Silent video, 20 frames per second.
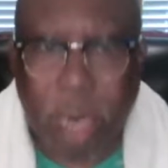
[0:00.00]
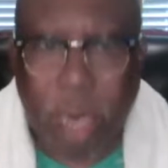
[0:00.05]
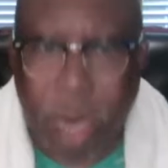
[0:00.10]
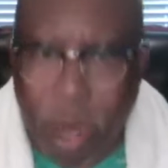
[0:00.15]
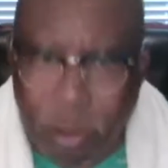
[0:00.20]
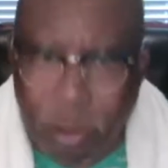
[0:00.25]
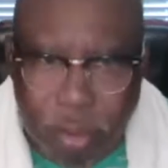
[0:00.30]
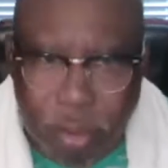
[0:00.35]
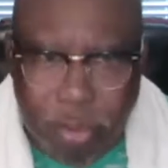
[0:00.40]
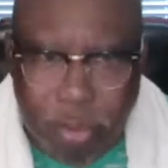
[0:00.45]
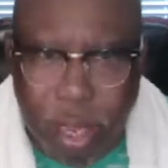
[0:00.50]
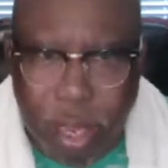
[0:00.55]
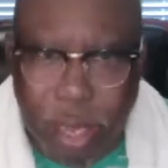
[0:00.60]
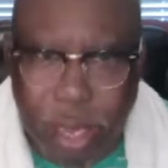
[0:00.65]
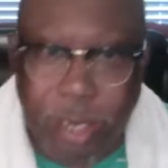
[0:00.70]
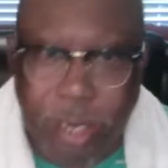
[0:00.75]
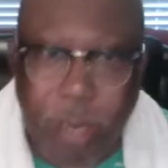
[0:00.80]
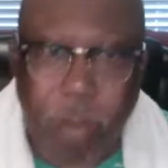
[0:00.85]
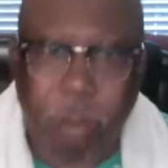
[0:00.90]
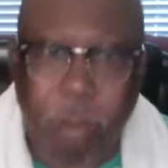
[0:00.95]

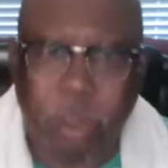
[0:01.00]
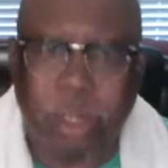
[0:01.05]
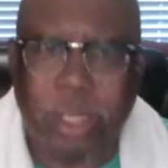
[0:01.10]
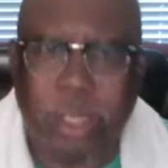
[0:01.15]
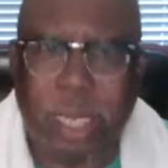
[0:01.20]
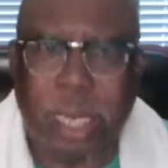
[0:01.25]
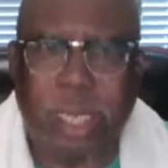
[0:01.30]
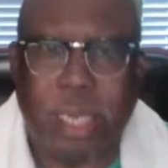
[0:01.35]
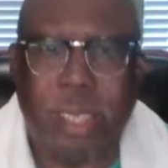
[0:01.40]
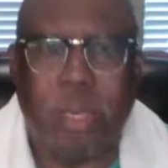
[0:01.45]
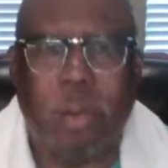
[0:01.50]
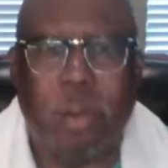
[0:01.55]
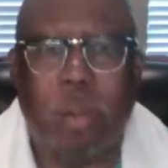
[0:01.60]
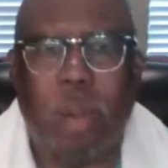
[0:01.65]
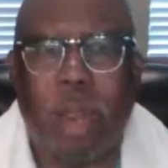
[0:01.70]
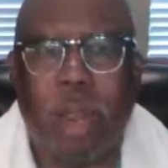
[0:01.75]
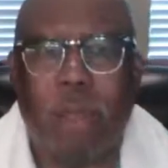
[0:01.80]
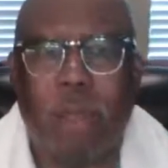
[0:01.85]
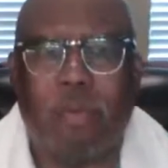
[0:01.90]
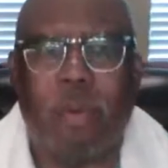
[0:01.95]
everything that was taken
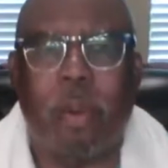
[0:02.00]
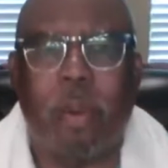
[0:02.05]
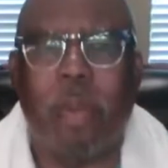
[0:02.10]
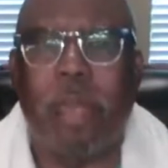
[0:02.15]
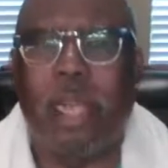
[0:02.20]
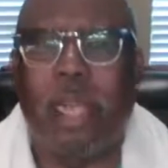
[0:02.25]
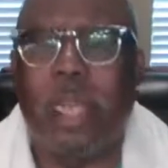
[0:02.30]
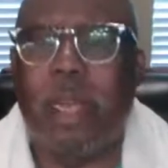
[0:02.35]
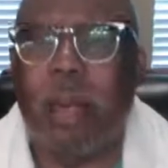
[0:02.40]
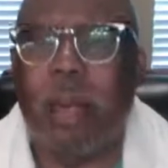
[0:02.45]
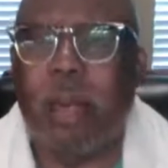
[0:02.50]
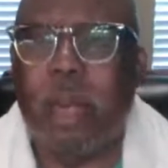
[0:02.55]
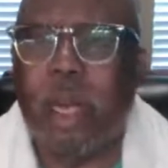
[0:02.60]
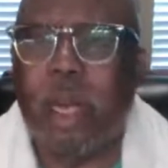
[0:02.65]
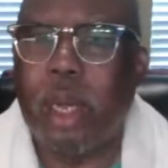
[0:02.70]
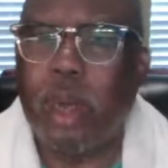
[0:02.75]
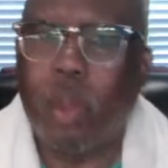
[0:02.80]
away from him